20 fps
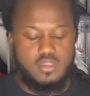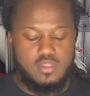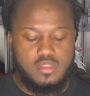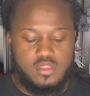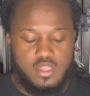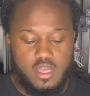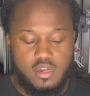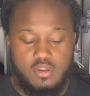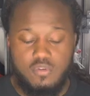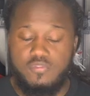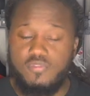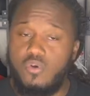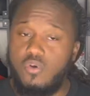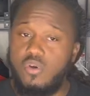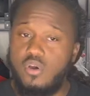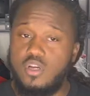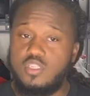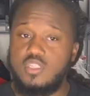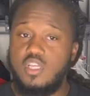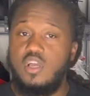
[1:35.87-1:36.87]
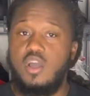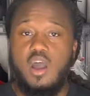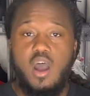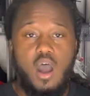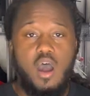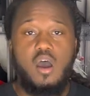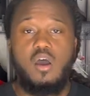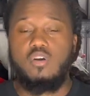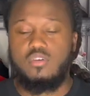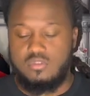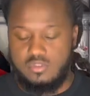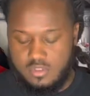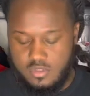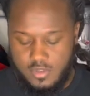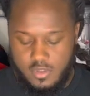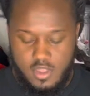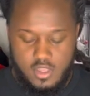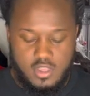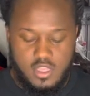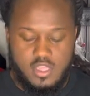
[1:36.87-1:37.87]
Thunder Fours. Oh,
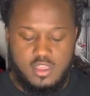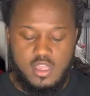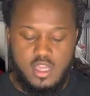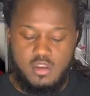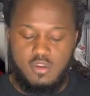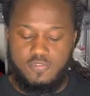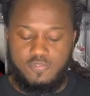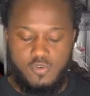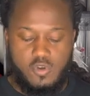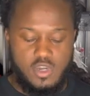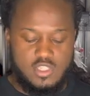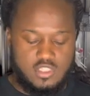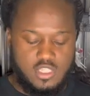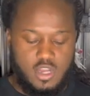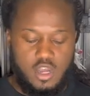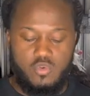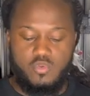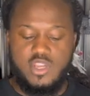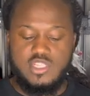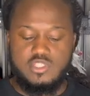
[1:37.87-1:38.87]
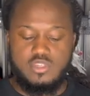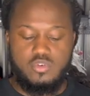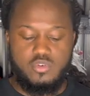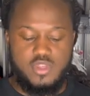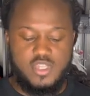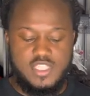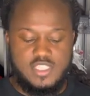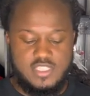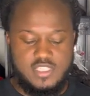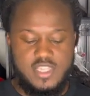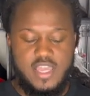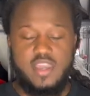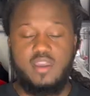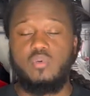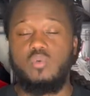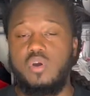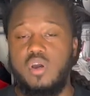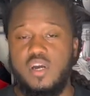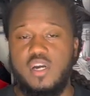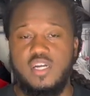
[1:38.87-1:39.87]
the Thunder Fours, the original release
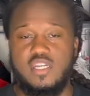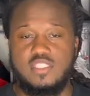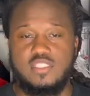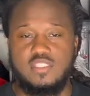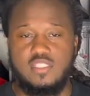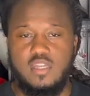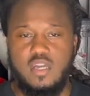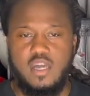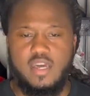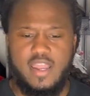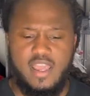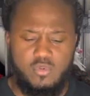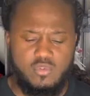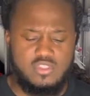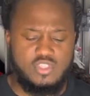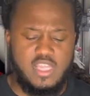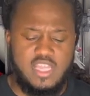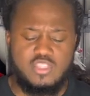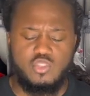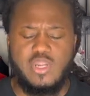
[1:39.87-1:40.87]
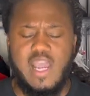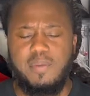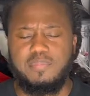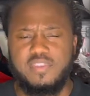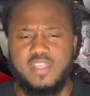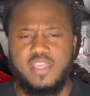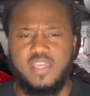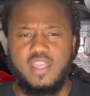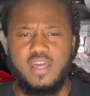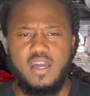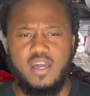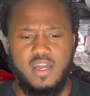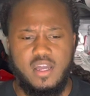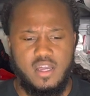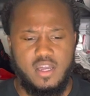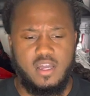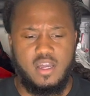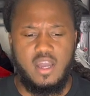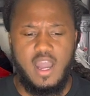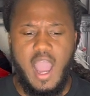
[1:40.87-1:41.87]
date was, they dropped in
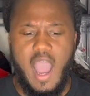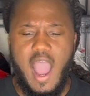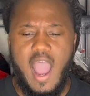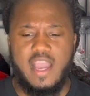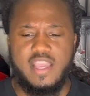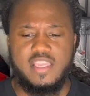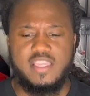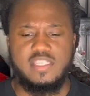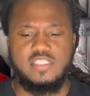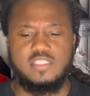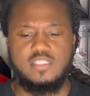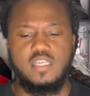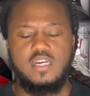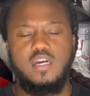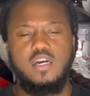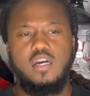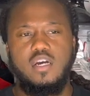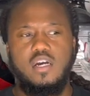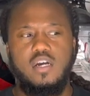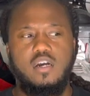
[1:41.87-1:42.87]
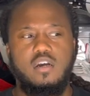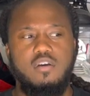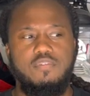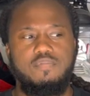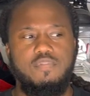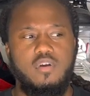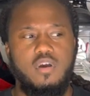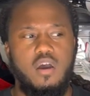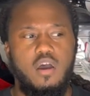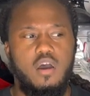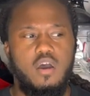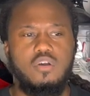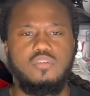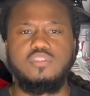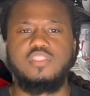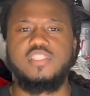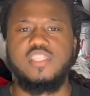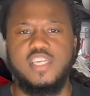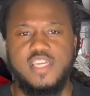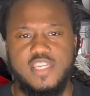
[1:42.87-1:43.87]
August of
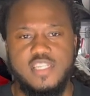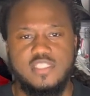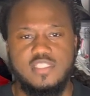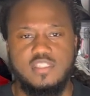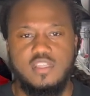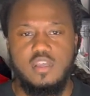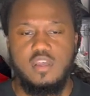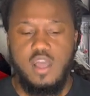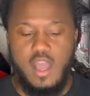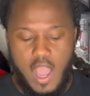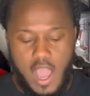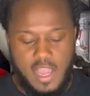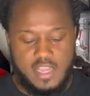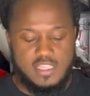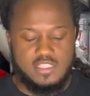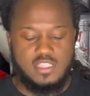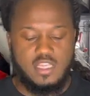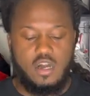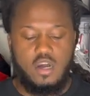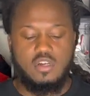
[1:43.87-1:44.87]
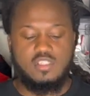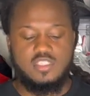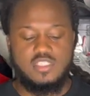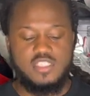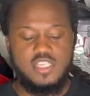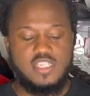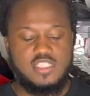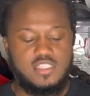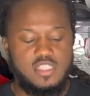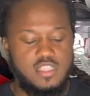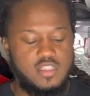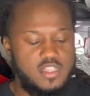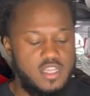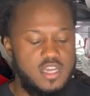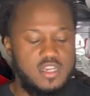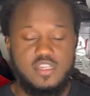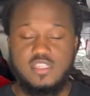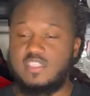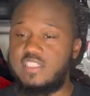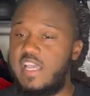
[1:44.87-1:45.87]
06. August of 06, the
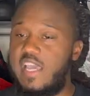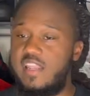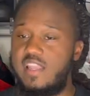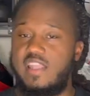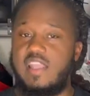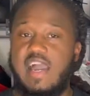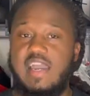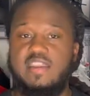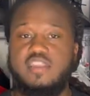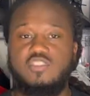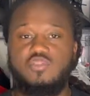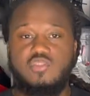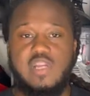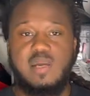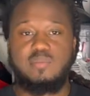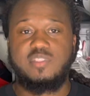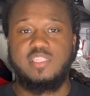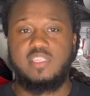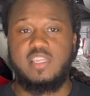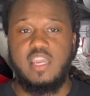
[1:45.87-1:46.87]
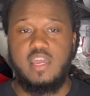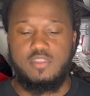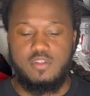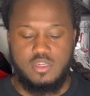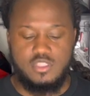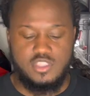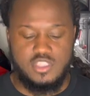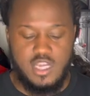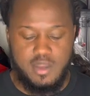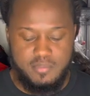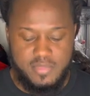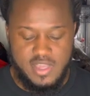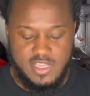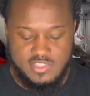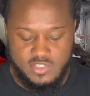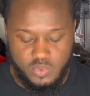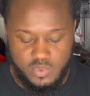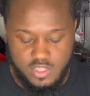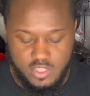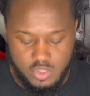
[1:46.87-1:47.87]
Thunders and the Lightning dropped together on Jumpman
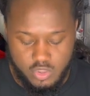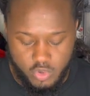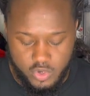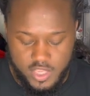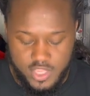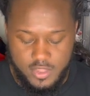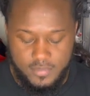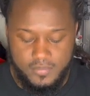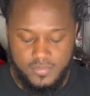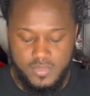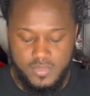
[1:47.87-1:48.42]
23.